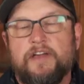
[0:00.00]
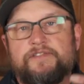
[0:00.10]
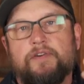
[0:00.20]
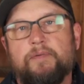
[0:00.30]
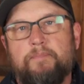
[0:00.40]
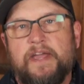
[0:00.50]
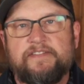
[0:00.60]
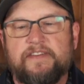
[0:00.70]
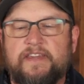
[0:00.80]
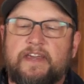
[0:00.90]
So the
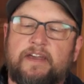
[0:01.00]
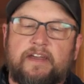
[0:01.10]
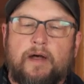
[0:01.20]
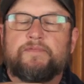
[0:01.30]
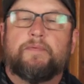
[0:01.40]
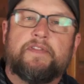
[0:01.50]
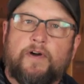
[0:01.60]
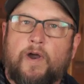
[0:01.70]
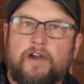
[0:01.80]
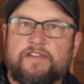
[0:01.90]
basic kit comes with
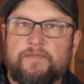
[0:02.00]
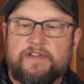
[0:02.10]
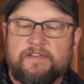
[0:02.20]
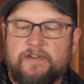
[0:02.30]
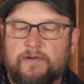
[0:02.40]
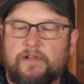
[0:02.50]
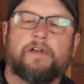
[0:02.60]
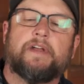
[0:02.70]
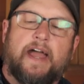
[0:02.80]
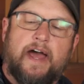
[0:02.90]
the harness we just took a
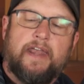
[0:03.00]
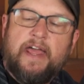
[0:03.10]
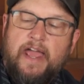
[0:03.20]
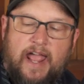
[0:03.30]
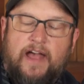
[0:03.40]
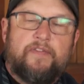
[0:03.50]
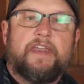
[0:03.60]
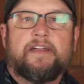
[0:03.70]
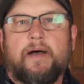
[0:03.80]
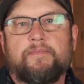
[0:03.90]
look at, and
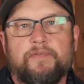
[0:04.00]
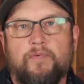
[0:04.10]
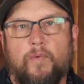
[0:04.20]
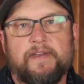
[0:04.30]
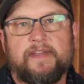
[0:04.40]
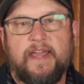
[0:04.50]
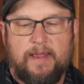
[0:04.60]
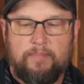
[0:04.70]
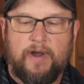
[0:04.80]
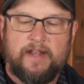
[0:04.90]
then it comes with one
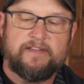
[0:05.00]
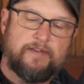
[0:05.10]
cape, right?